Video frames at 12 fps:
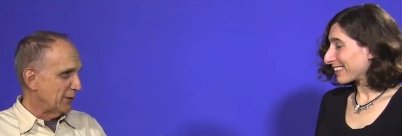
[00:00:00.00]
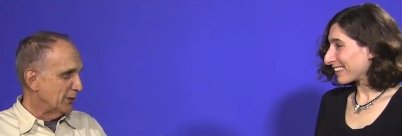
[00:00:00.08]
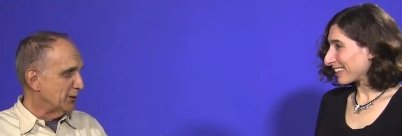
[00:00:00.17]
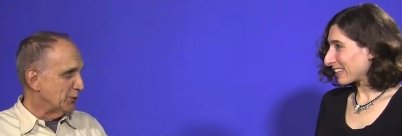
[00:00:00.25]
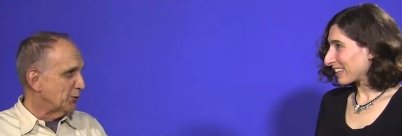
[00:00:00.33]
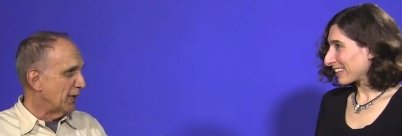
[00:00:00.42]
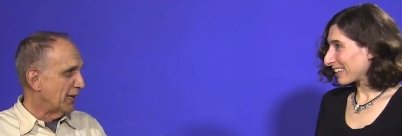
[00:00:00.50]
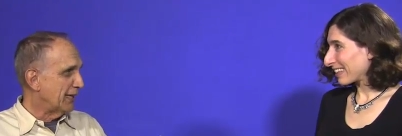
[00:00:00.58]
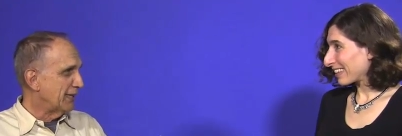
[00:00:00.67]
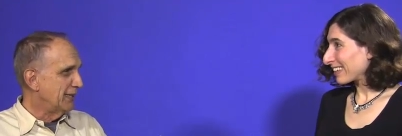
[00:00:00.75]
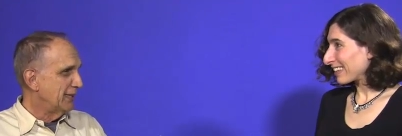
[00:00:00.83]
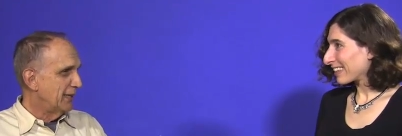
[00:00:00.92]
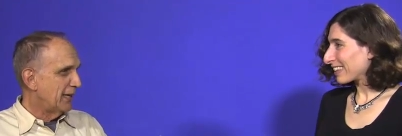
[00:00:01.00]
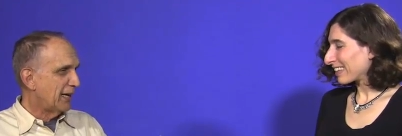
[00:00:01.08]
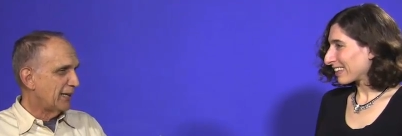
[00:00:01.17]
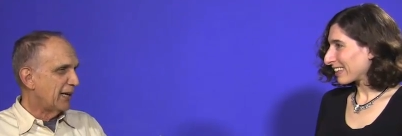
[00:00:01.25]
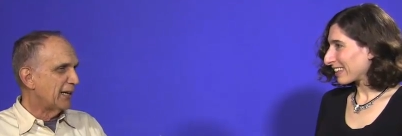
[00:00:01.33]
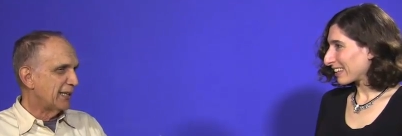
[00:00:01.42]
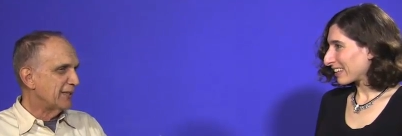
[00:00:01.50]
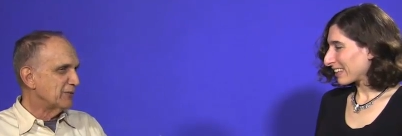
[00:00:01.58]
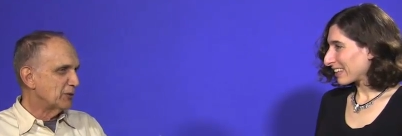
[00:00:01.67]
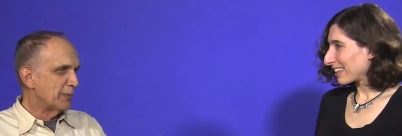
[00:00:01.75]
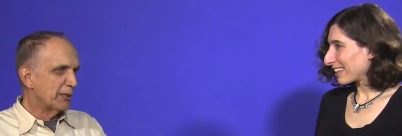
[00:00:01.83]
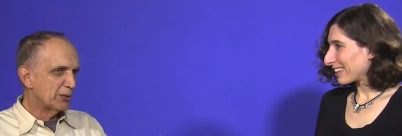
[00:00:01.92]
Speaker 1: early try. I, I
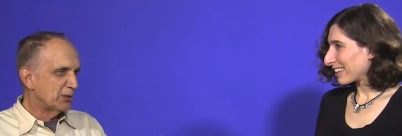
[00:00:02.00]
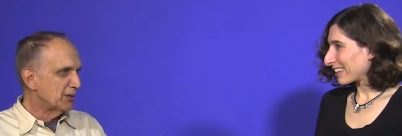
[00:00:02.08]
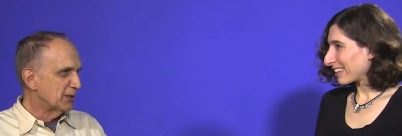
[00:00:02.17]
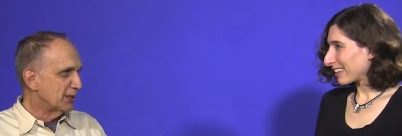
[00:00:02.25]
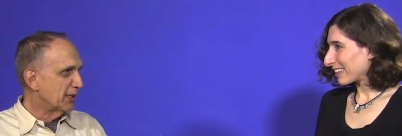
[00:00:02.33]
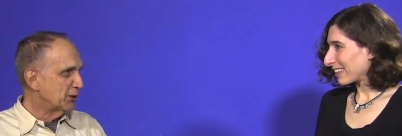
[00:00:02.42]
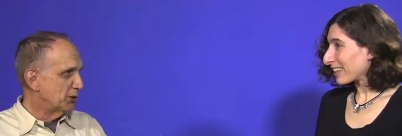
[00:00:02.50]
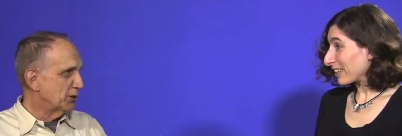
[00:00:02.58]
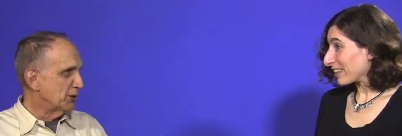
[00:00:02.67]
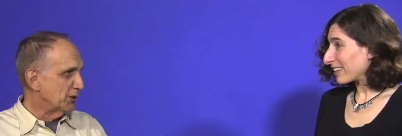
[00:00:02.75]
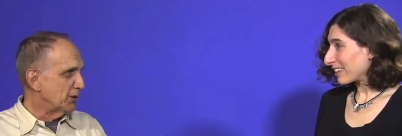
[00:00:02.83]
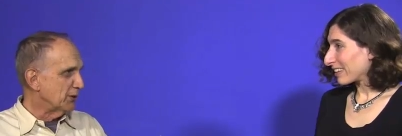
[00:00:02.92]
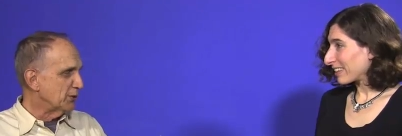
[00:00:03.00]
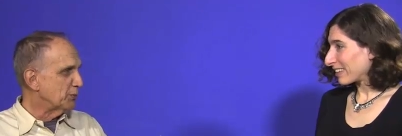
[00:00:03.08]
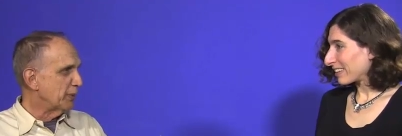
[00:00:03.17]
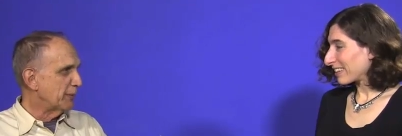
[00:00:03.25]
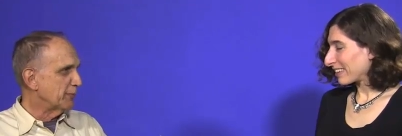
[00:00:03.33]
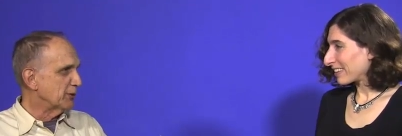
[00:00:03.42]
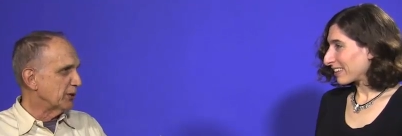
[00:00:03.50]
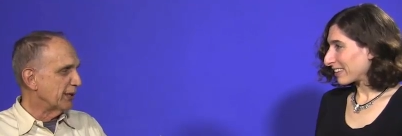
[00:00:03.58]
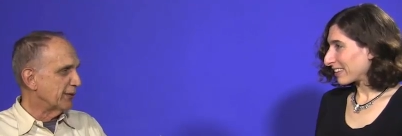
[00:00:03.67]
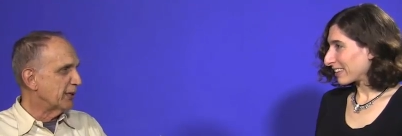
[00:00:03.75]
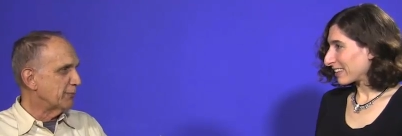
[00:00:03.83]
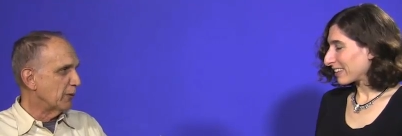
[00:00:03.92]
give special attention to those papers,
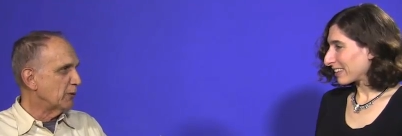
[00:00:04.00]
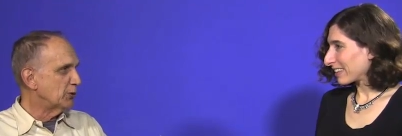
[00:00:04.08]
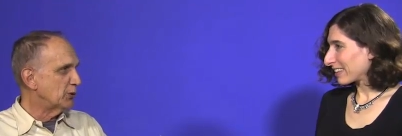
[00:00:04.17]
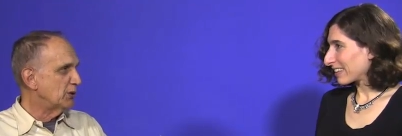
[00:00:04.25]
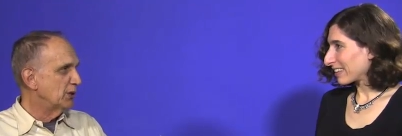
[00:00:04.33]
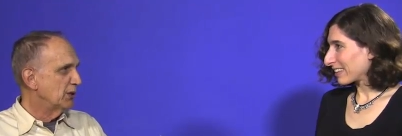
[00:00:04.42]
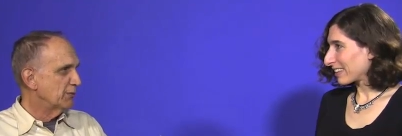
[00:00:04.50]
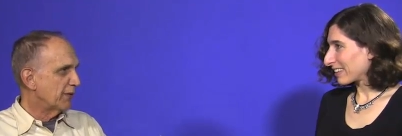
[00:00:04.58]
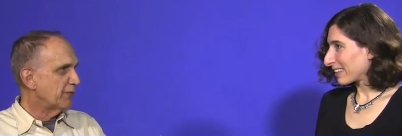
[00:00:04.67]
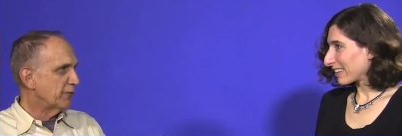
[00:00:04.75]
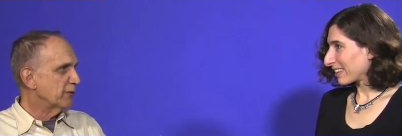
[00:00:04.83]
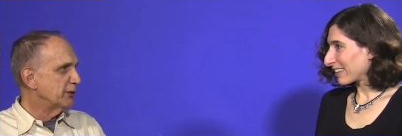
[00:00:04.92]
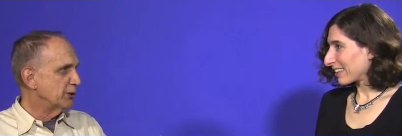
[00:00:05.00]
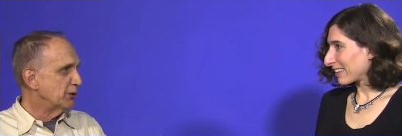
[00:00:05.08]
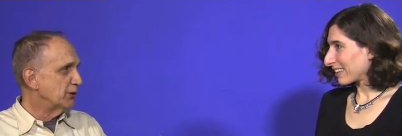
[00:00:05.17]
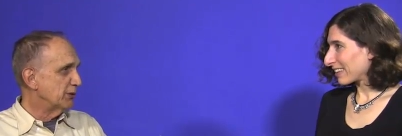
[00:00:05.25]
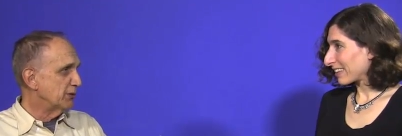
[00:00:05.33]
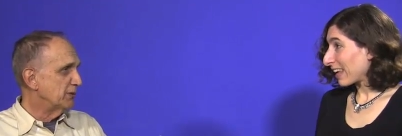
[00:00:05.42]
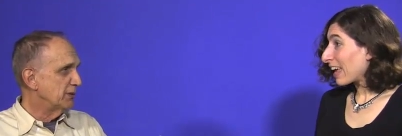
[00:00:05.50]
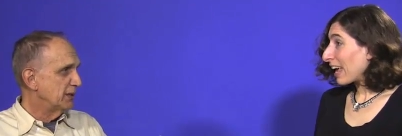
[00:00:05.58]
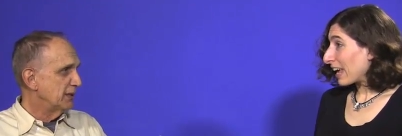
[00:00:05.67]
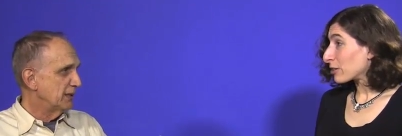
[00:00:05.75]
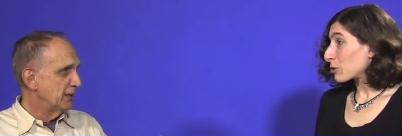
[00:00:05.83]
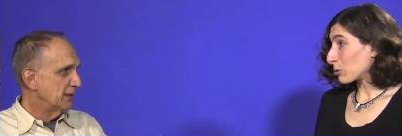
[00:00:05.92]
and I think most referees do.
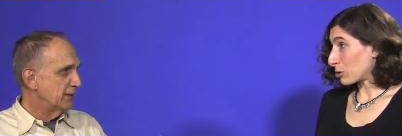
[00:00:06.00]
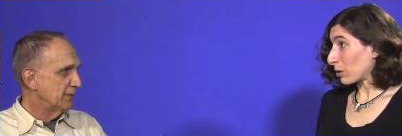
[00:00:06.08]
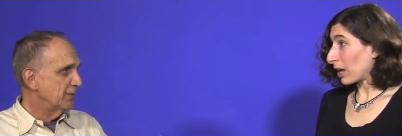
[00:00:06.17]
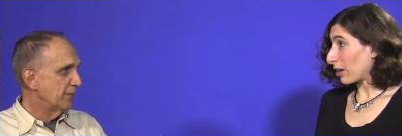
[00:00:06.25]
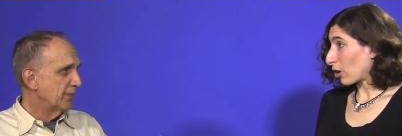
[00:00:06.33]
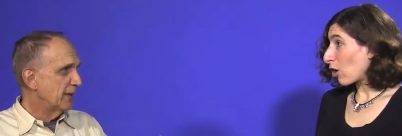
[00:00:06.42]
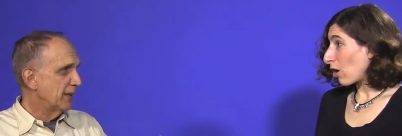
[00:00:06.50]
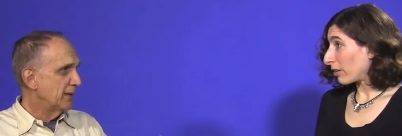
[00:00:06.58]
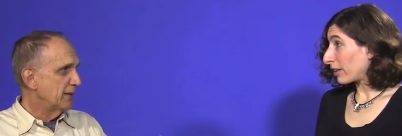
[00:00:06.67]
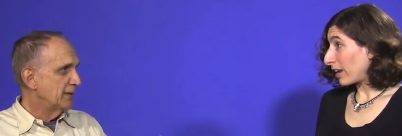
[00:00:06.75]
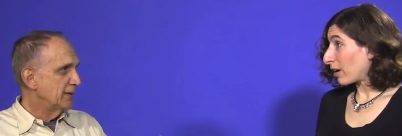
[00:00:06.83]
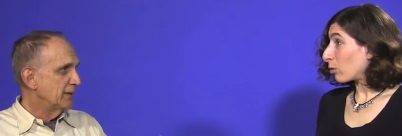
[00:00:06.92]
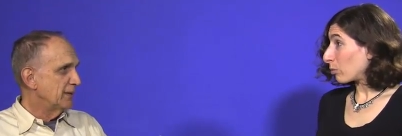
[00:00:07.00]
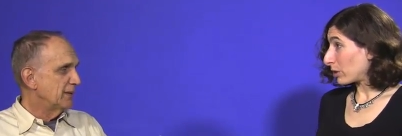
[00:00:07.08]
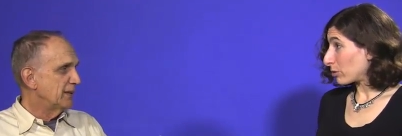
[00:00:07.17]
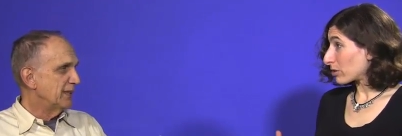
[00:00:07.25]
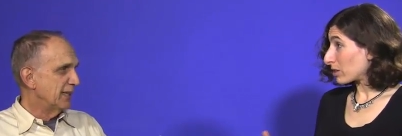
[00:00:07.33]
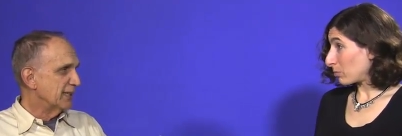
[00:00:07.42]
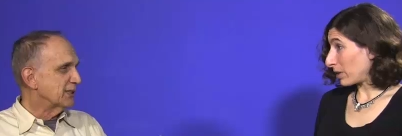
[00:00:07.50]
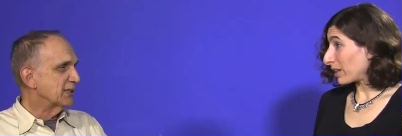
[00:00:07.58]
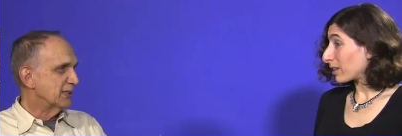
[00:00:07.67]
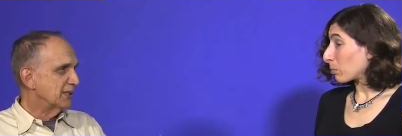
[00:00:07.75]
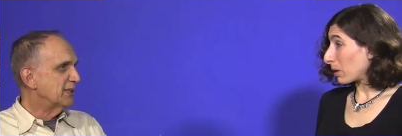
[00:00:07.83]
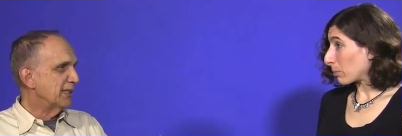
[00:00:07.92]
Speaker 2: And so it's okay to call it out when you're yes,
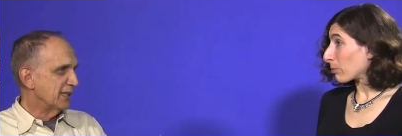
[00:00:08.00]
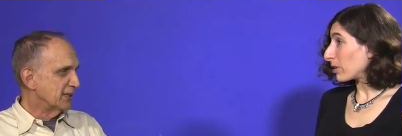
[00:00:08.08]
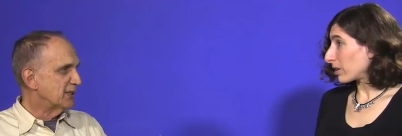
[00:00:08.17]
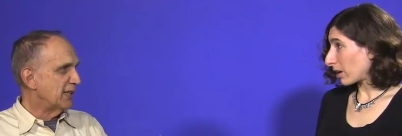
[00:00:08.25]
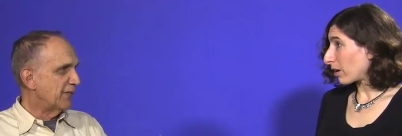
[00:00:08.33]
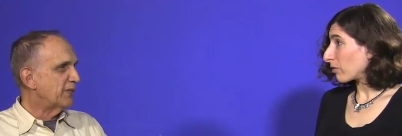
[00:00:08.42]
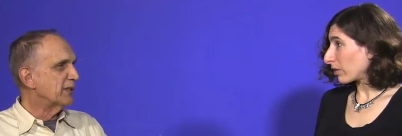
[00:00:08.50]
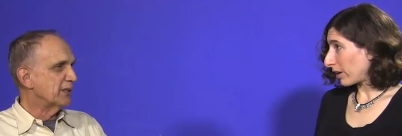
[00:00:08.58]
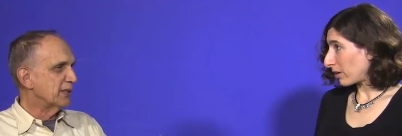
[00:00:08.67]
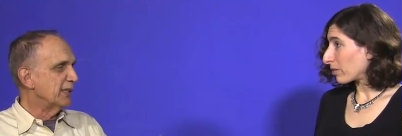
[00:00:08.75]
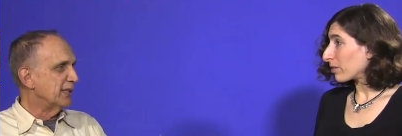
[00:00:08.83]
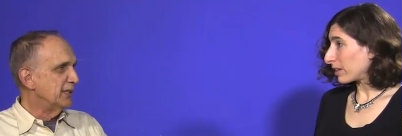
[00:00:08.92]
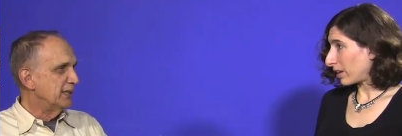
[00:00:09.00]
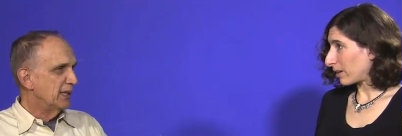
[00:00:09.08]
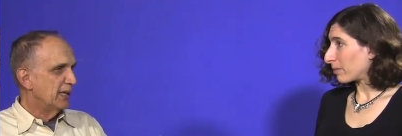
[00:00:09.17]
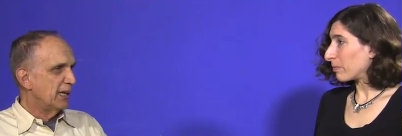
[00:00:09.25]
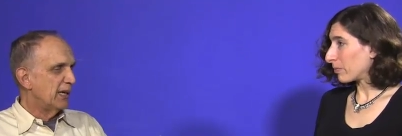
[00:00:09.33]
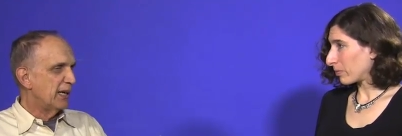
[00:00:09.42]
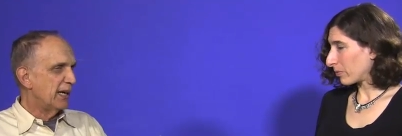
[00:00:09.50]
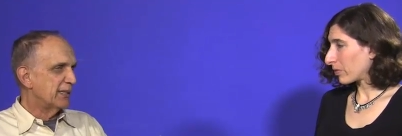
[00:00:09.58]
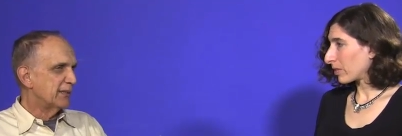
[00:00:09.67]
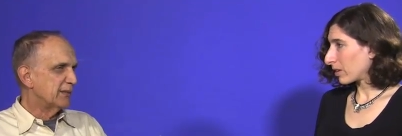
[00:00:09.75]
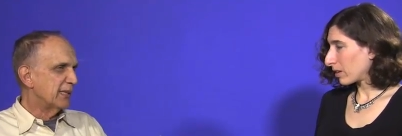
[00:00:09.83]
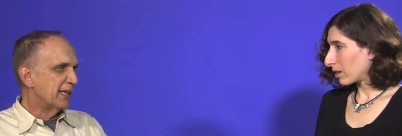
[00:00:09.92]
submitting the paper yes, in a definitely. cover letter? Yeah.
Speaker 1: Uh,
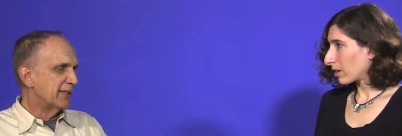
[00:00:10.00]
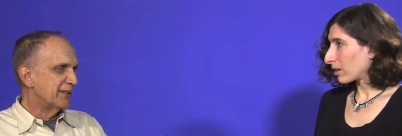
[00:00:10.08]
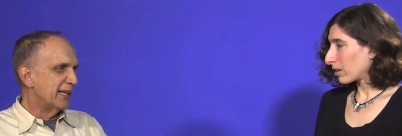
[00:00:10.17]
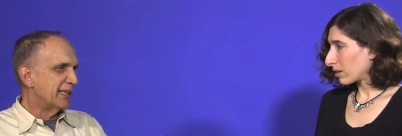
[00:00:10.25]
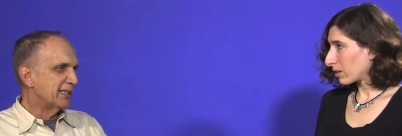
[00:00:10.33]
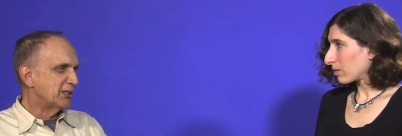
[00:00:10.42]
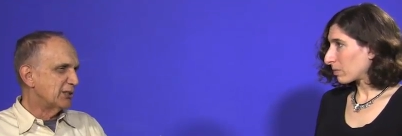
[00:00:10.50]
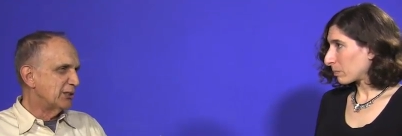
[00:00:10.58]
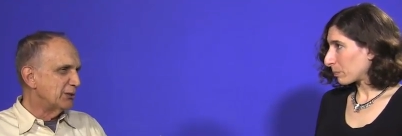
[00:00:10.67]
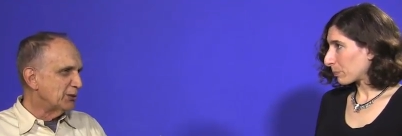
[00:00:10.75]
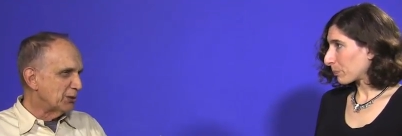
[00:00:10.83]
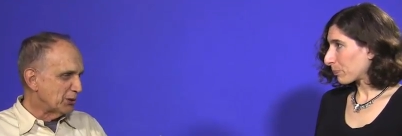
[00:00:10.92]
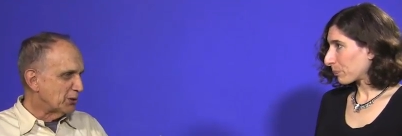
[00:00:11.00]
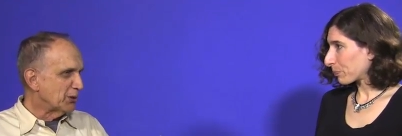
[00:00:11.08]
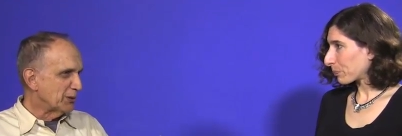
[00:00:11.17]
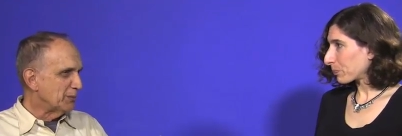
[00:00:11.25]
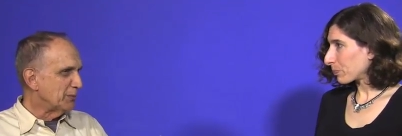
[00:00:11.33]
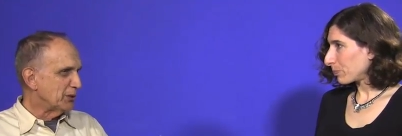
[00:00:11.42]
and that, that excuses certain